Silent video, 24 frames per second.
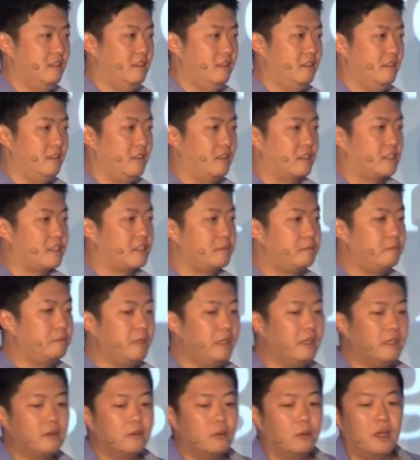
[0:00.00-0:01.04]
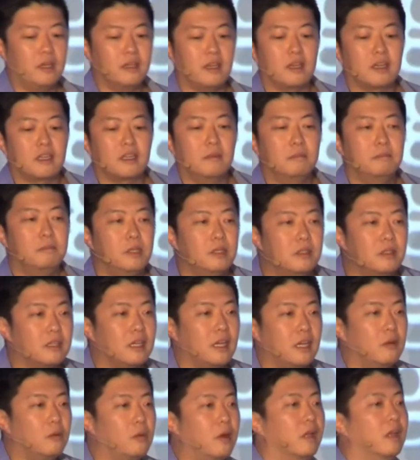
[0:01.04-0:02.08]
You got to speak well. You got to
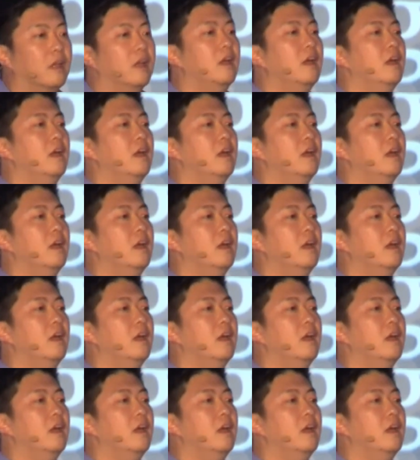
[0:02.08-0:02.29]
communicate well.